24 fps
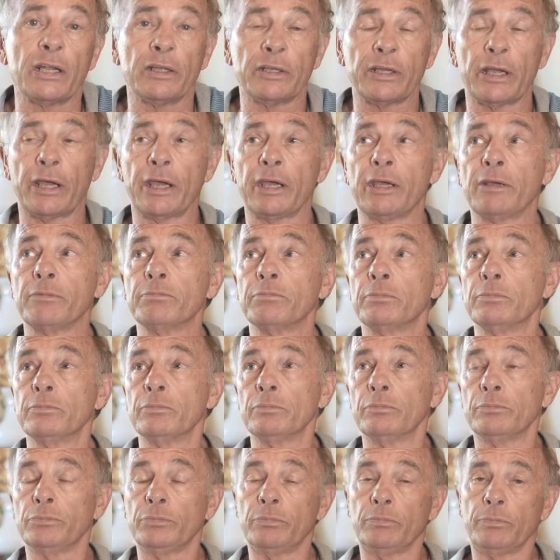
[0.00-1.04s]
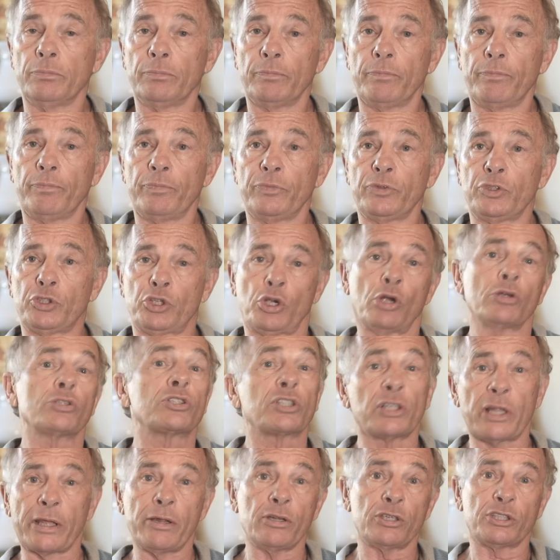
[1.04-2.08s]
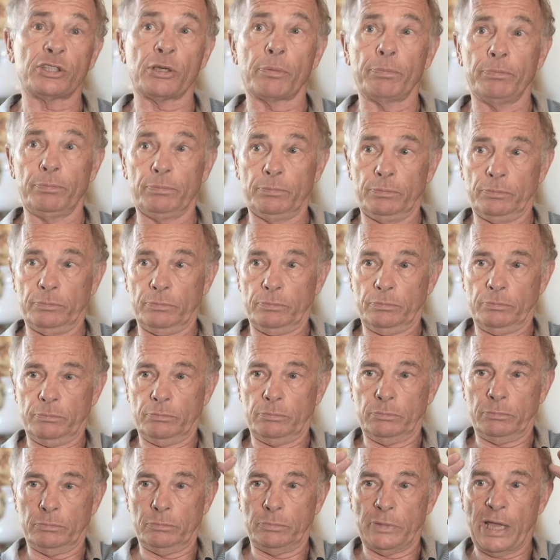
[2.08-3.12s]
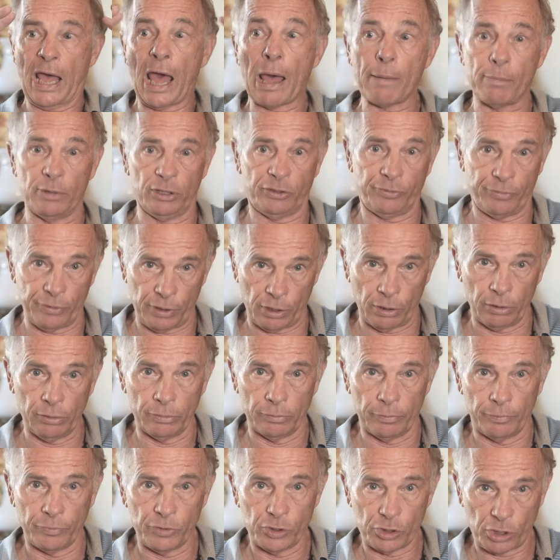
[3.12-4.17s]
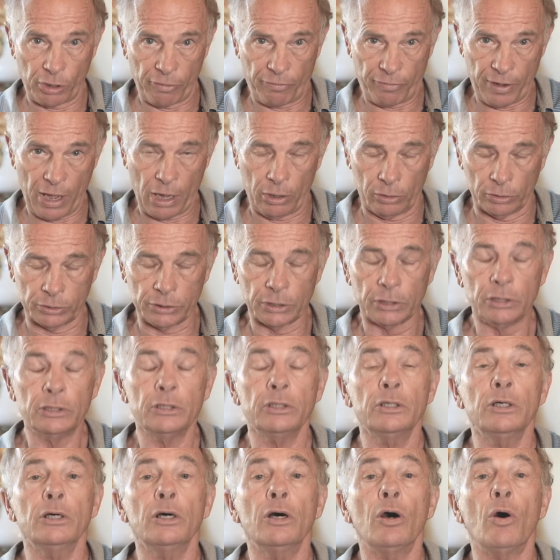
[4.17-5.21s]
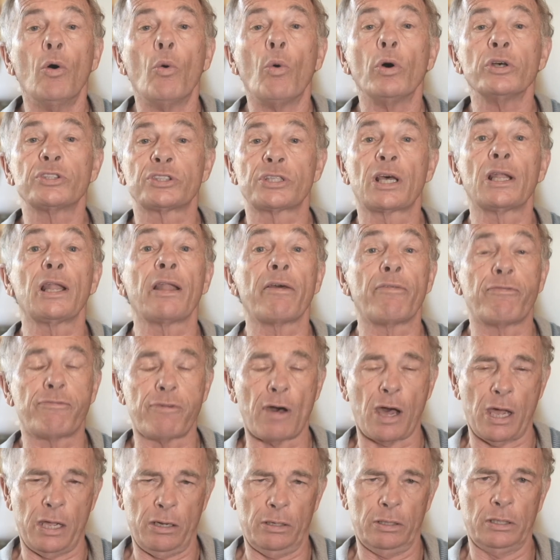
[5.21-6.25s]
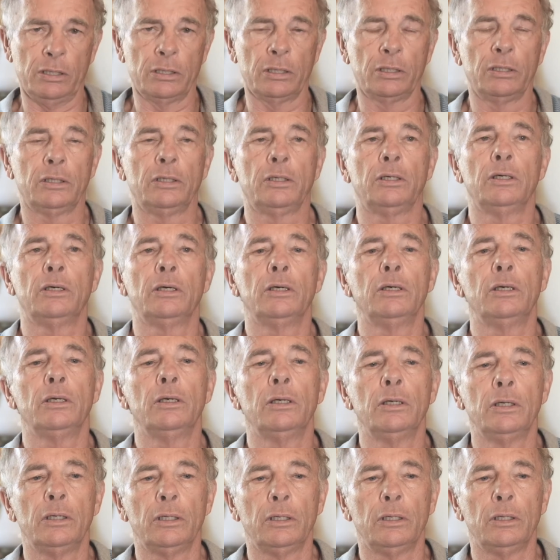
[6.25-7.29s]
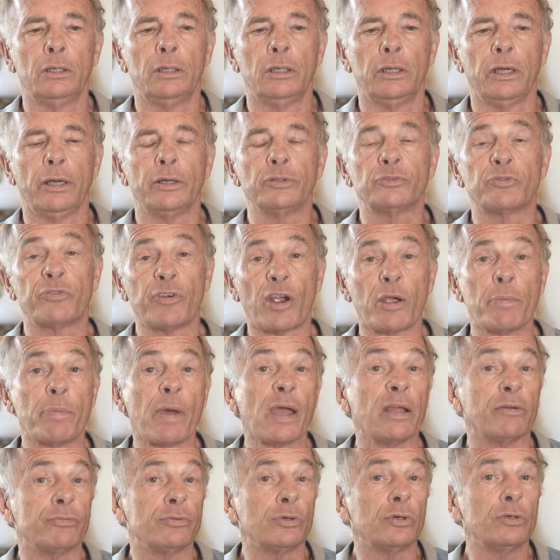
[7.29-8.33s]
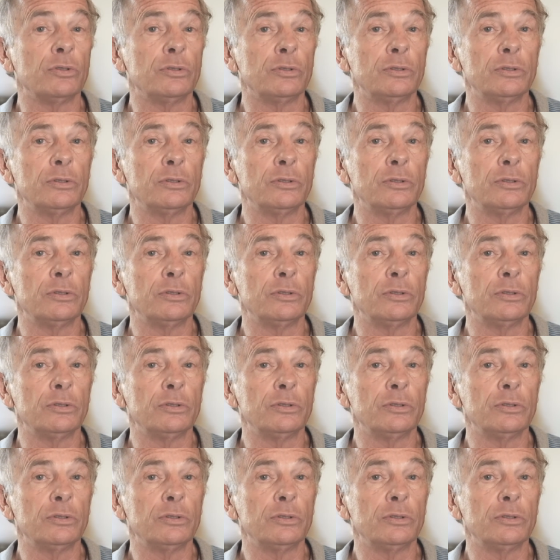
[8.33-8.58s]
a church leadership atmosphere, she felt, was suddenly fired, it was very painful.